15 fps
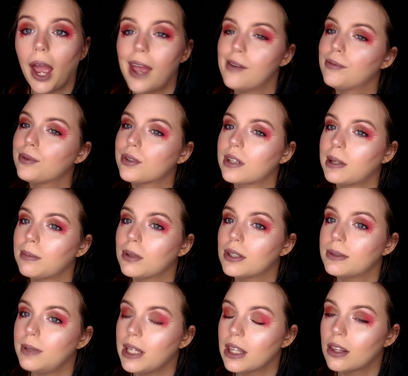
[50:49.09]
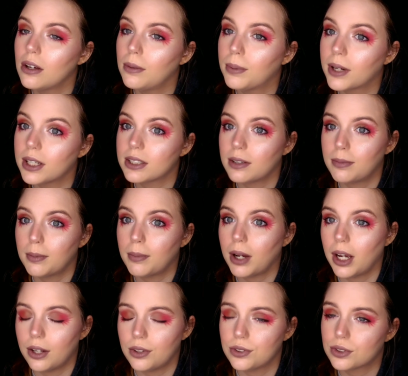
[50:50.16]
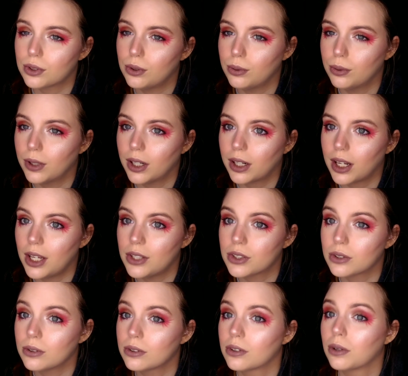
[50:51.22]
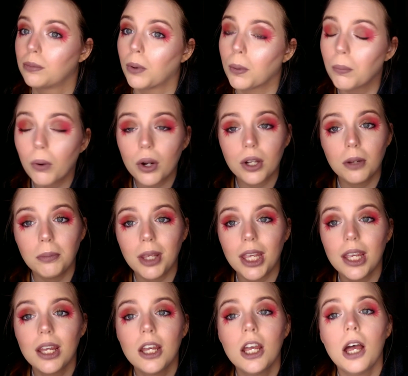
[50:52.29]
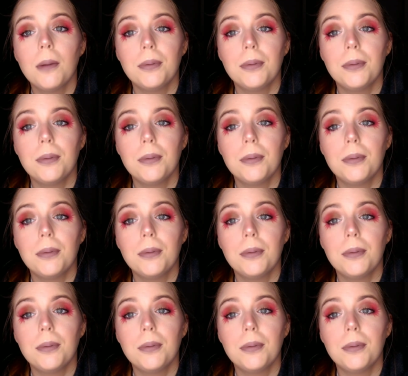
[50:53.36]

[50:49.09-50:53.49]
I haven't been streaming this week though because I've been behind on schoolwork, and school is a little more important to me.